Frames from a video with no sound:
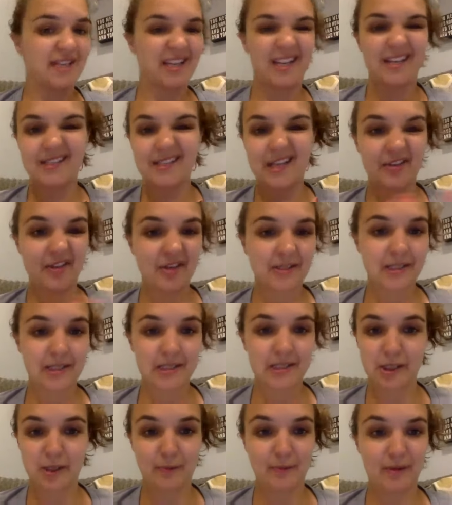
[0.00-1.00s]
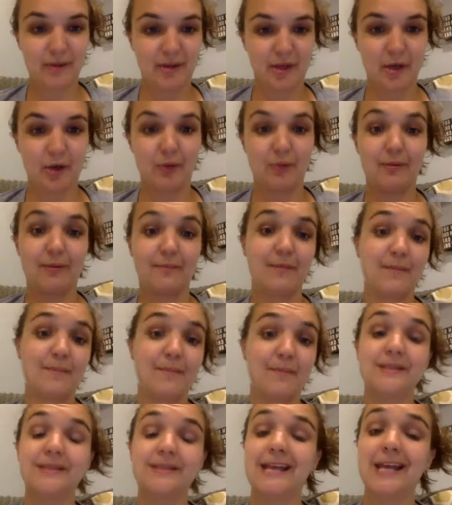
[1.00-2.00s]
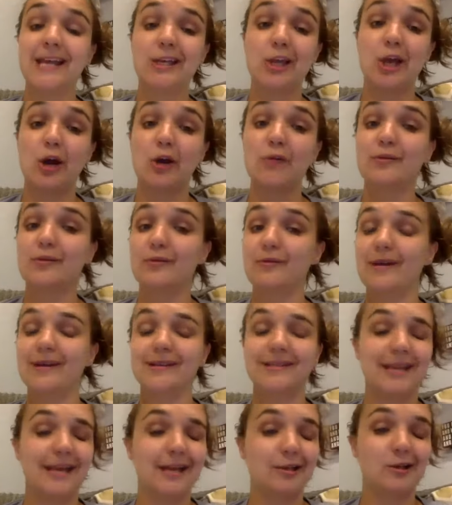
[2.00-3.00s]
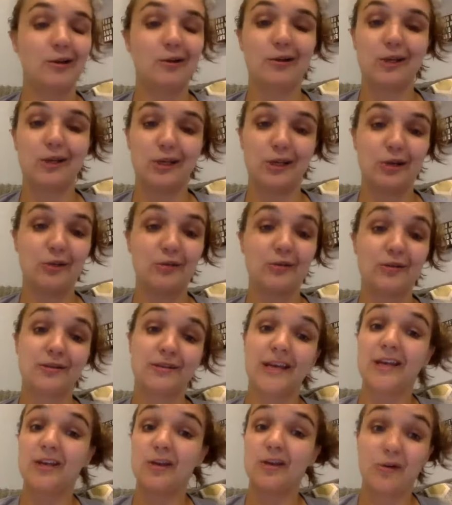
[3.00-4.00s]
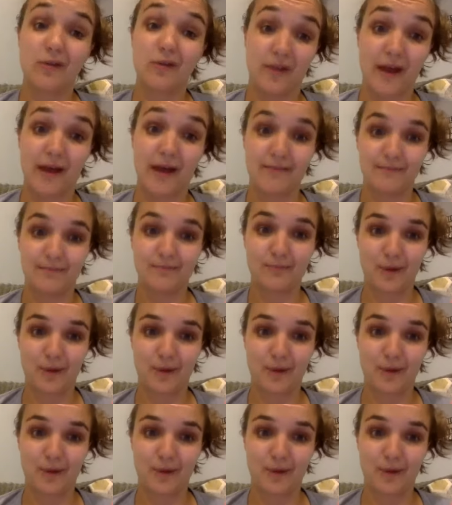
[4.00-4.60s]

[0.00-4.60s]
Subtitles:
It has nothing to do with you. When people say no, they're not saying no to you, they're saying no to them,